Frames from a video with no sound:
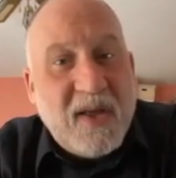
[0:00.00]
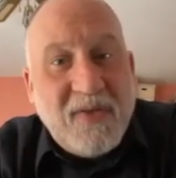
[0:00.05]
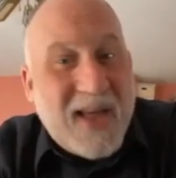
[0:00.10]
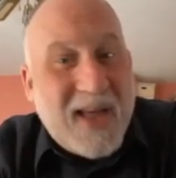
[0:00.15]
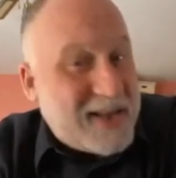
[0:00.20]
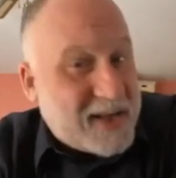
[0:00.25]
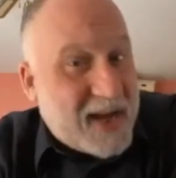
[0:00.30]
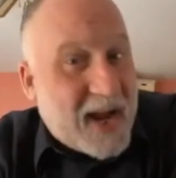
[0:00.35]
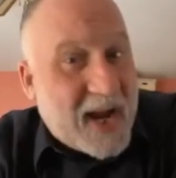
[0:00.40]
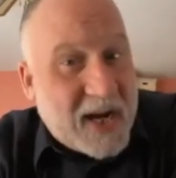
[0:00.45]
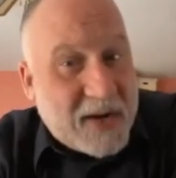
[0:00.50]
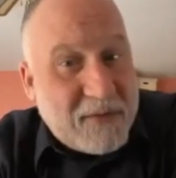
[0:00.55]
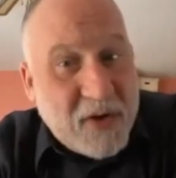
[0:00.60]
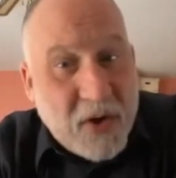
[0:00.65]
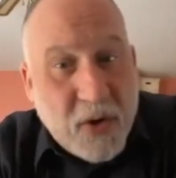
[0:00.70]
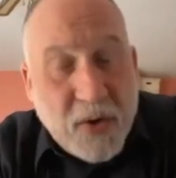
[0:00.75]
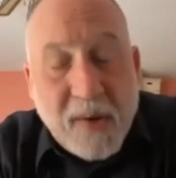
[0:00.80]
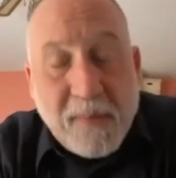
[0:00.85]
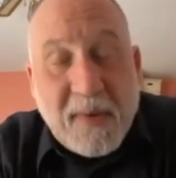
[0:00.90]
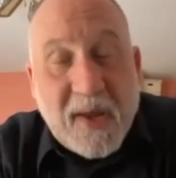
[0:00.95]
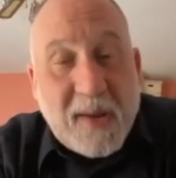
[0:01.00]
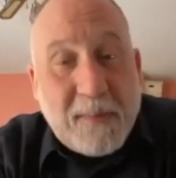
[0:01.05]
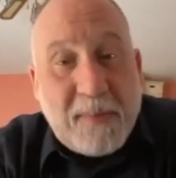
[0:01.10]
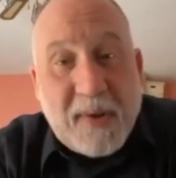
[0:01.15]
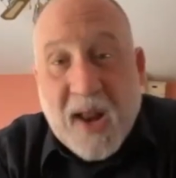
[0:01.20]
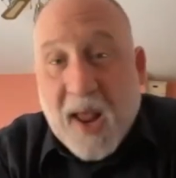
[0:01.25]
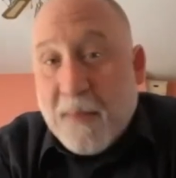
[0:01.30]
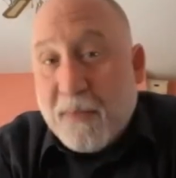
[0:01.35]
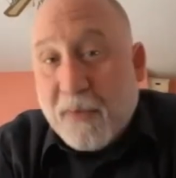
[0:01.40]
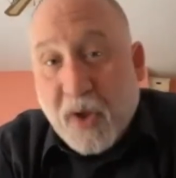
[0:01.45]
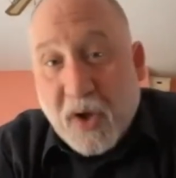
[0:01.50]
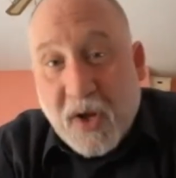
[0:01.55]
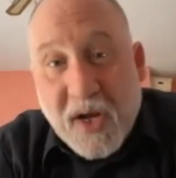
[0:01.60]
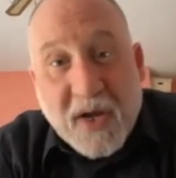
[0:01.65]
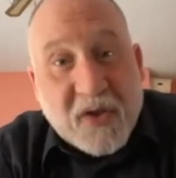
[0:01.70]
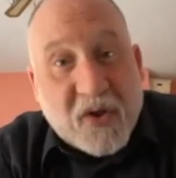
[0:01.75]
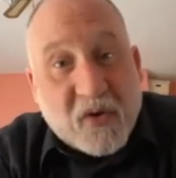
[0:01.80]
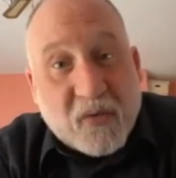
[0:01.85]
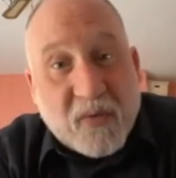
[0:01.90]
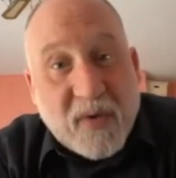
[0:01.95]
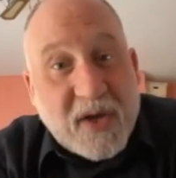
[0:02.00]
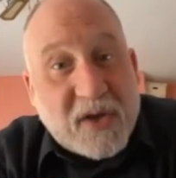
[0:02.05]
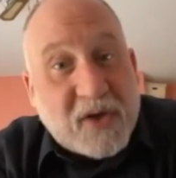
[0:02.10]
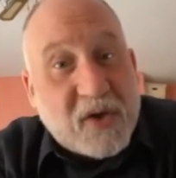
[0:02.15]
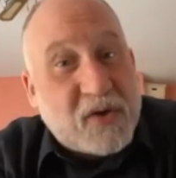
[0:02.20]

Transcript: that's kind of new to me, but I'm looking at the research